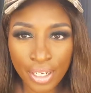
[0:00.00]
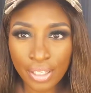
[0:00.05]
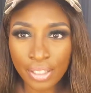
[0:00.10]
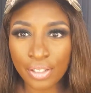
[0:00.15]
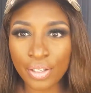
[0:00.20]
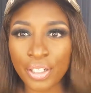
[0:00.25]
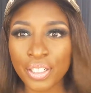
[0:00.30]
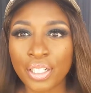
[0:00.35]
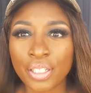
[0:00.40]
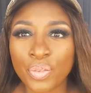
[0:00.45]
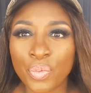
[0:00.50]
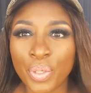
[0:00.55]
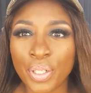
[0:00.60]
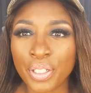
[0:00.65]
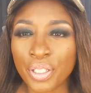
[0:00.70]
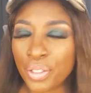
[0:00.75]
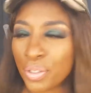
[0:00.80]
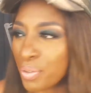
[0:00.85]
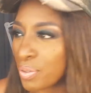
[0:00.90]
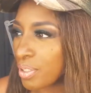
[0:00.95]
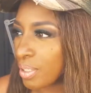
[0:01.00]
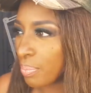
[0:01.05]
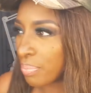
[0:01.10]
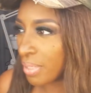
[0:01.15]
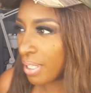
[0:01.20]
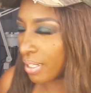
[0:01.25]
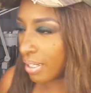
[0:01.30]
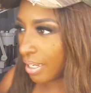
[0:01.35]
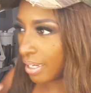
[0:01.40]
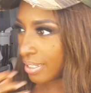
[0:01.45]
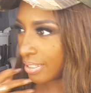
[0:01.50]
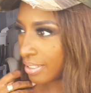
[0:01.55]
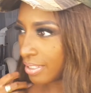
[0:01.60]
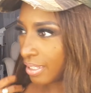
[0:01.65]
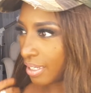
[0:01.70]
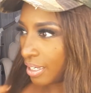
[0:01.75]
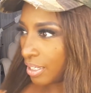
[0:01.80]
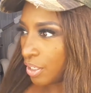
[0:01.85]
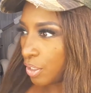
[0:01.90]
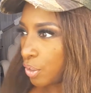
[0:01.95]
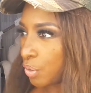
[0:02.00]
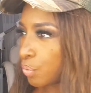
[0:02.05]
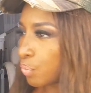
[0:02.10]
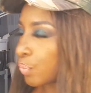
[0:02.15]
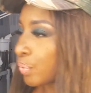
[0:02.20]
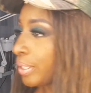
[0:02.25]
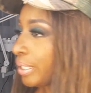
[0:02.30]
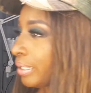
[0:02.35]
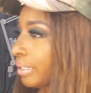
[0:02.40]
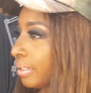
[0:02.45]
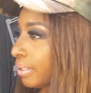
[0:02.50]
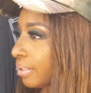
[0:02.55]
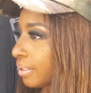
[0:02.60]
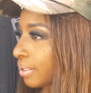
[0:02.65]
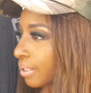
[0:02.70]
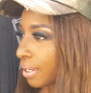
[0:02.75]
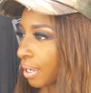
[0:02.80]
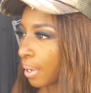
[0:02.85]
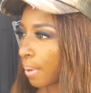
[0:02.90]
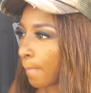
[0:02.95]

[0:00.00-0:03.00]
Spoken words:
So I just wanted to do something nice and green.